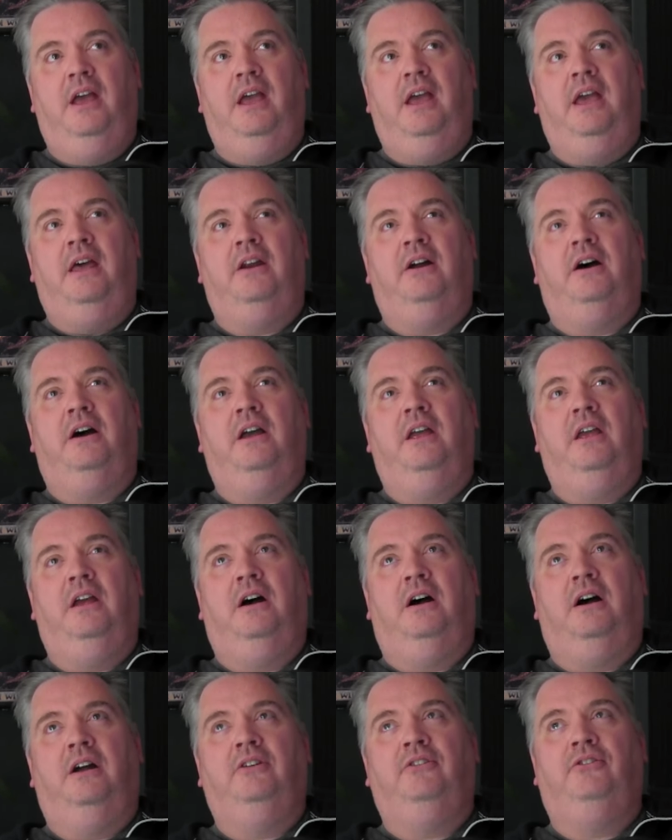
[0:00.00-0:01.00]
And I
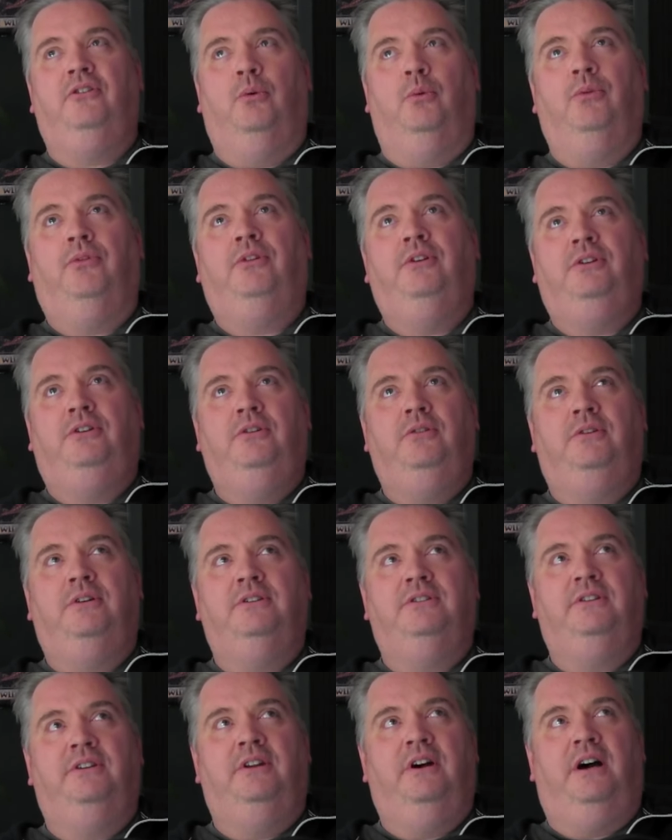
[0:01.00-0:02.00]
I don't think you
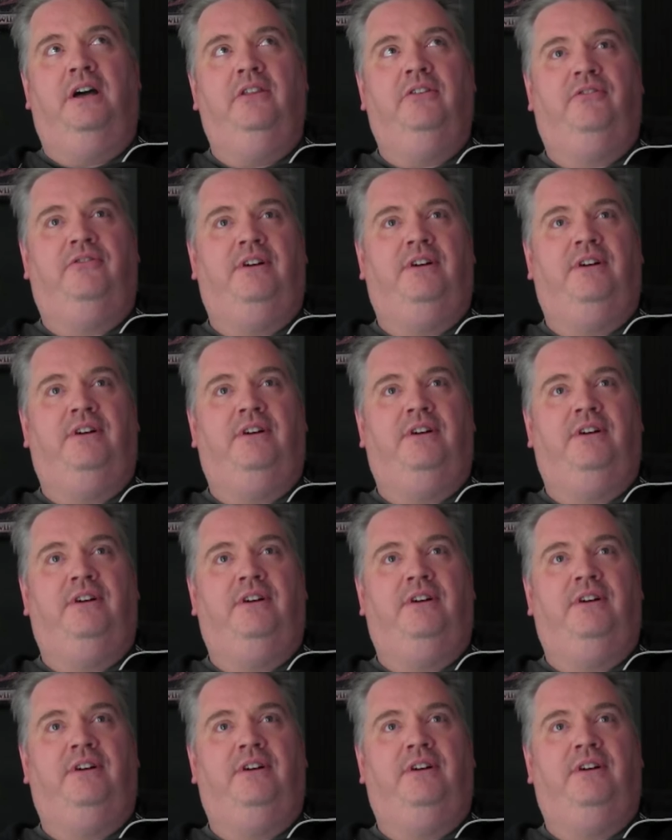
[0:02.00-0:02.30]
can deny the